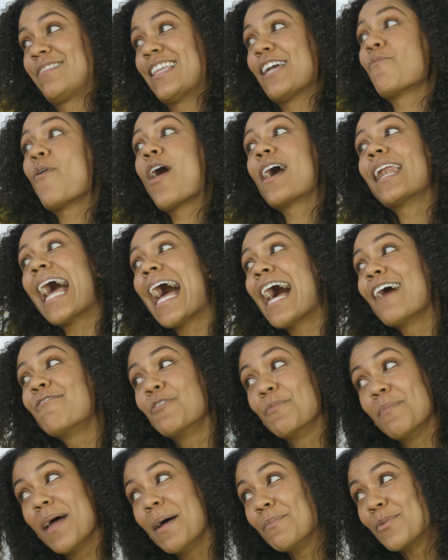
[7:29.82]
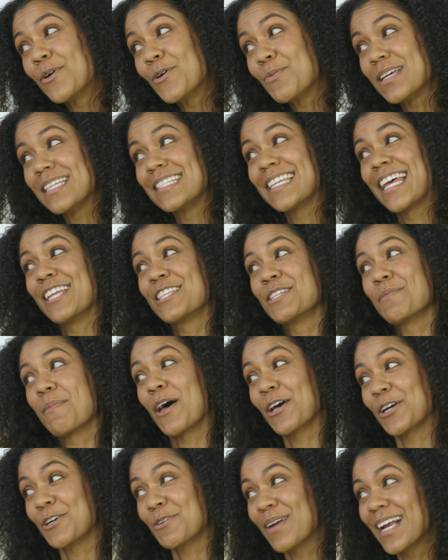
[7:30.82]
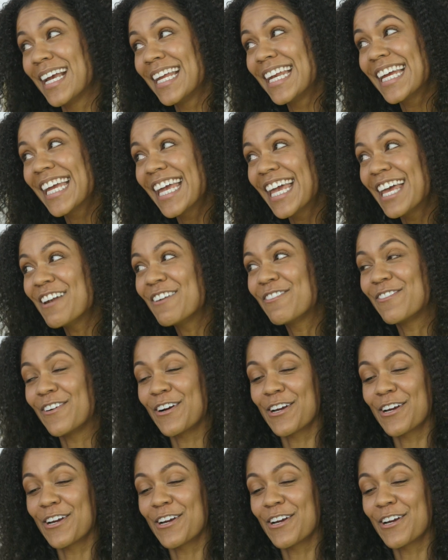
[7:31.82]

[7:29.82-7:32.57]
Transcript: They want to have, remember, we said it's about creating it for